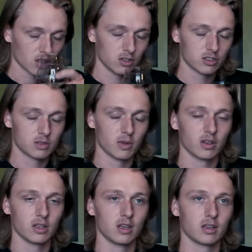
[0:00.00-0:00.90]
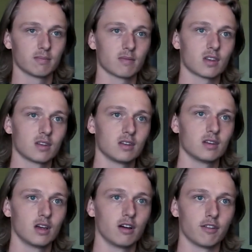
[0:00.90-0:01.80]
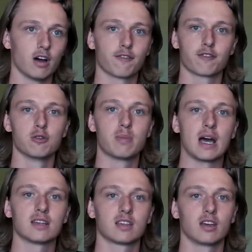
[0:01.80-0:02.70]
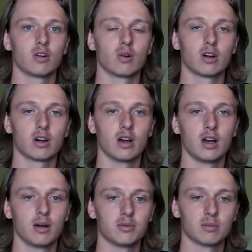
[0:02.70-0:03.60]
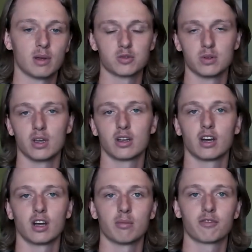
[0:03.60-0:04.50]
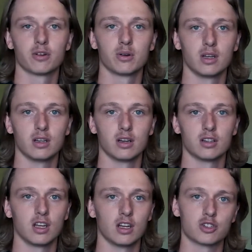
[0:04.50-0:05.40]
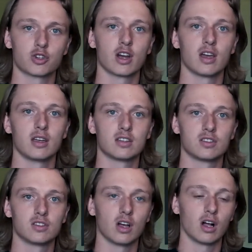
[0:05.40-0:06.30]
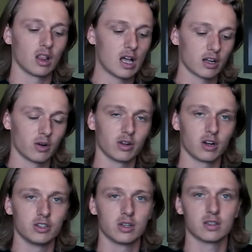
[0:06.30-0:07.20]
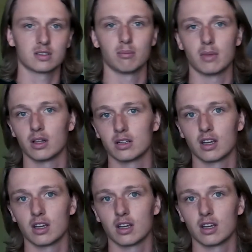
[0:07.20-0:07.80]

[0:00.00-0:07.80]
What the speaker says: you're smelling a fruit basket, or sometimes when you get cut up fruit in a tray, it's a lot going on. You get some melon